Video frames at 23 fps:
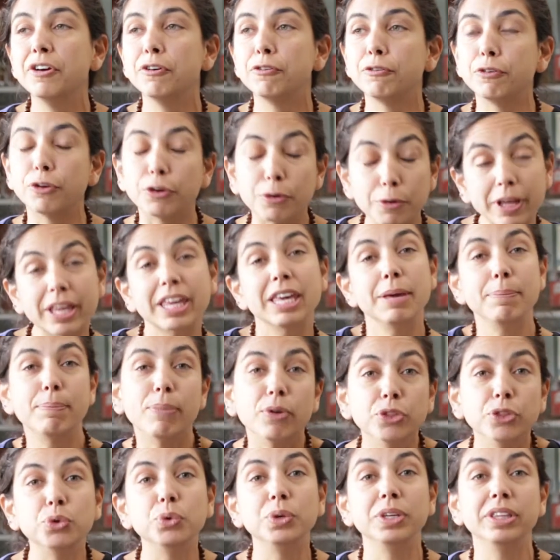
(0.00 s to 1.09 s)
for keep
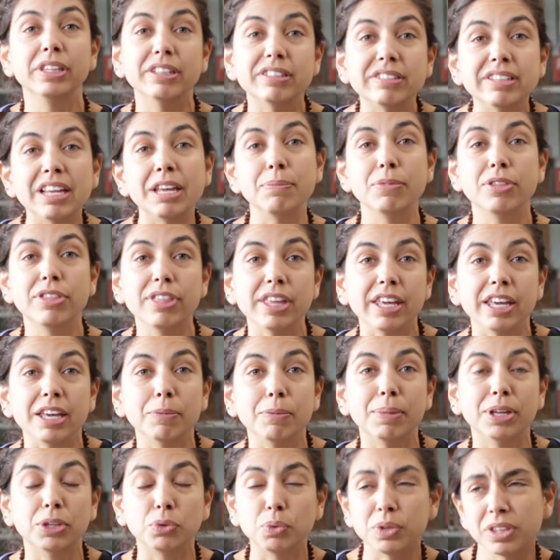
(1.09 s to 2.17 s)
on doing the same
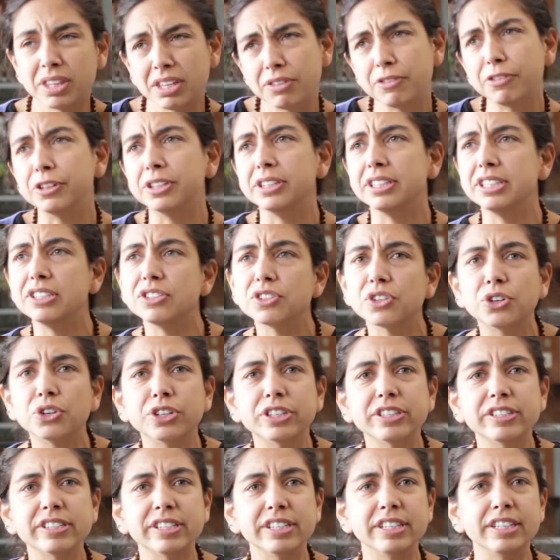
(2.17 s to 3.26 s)
thing, but with different
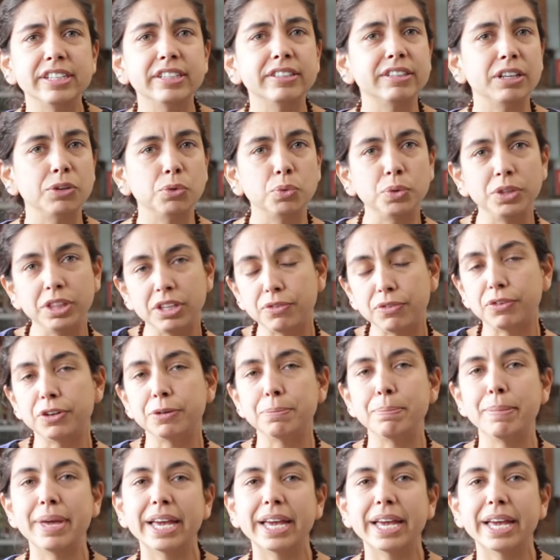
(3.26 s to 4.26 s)
discourses and with different